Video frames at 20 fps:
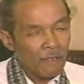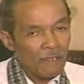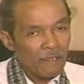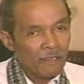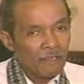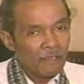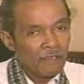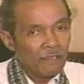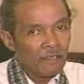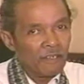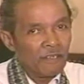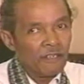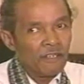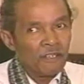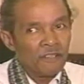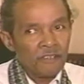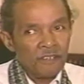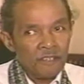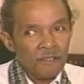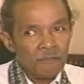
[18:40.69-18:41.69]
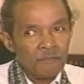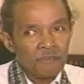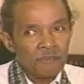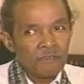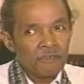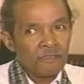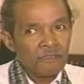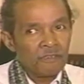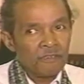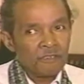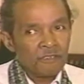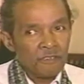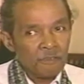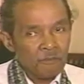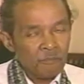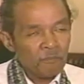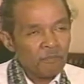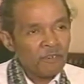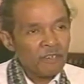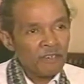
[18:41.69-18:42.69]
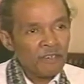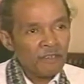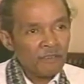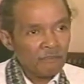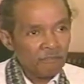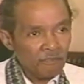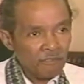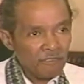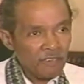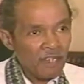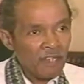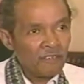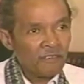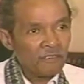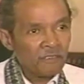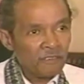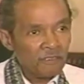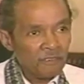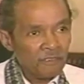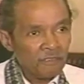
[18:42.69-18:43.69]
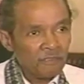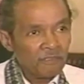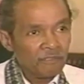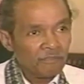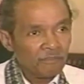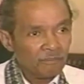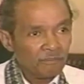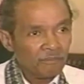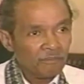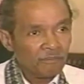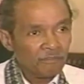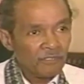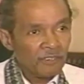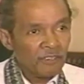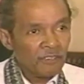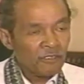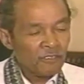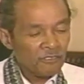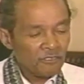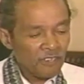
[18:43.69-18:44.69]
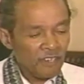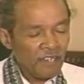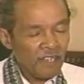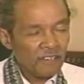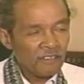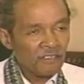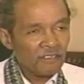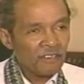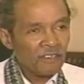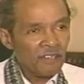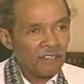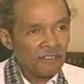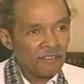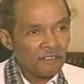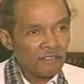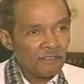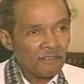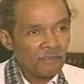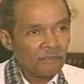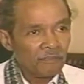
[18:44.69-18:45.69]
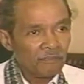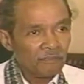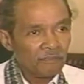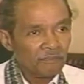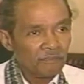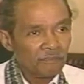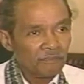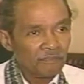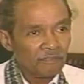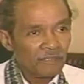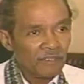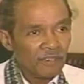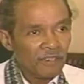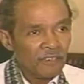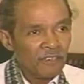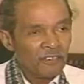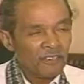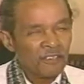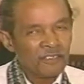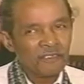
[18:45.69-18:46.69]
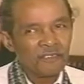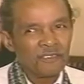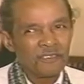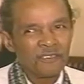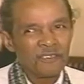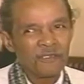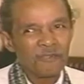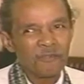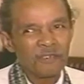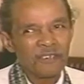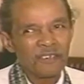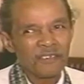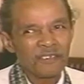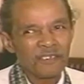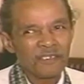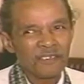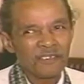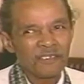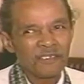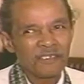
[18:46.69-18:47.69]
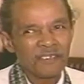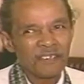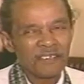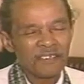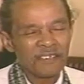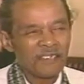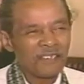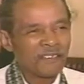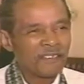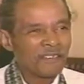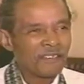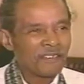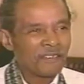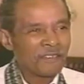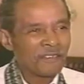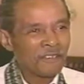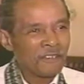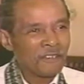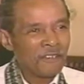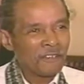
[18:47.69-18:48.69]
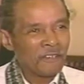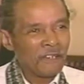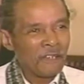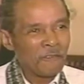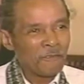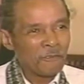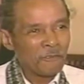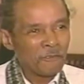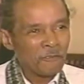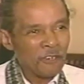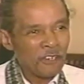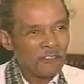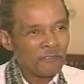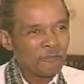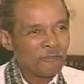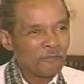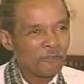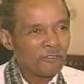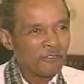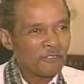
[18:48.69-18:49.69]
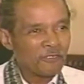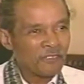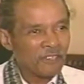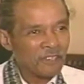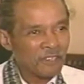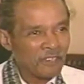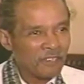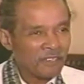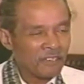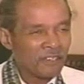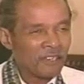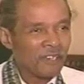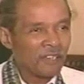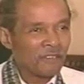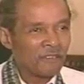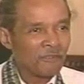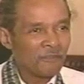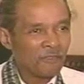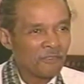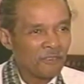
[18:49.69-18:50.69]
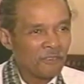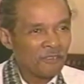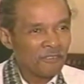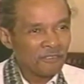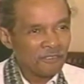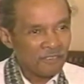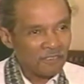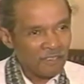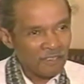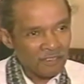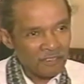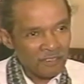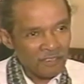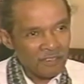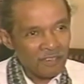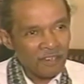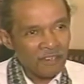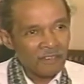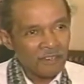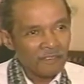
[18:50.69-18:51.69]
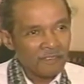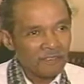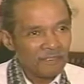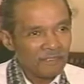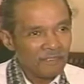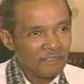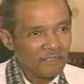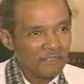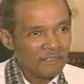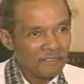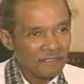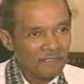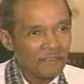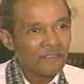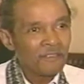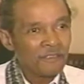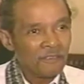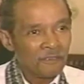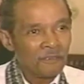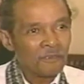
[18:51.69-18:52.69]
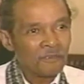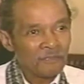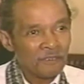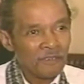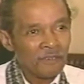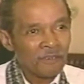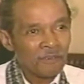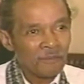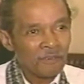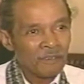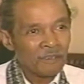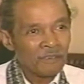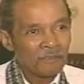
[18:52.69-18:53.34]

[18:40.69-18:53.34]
were they doing? They were, they were playing, sounding good, because they had it together, you know. You could, you could really couldn't say technically they didn't have an arrangement because they get together and rehearse and get it together. You know what I'm talking about. I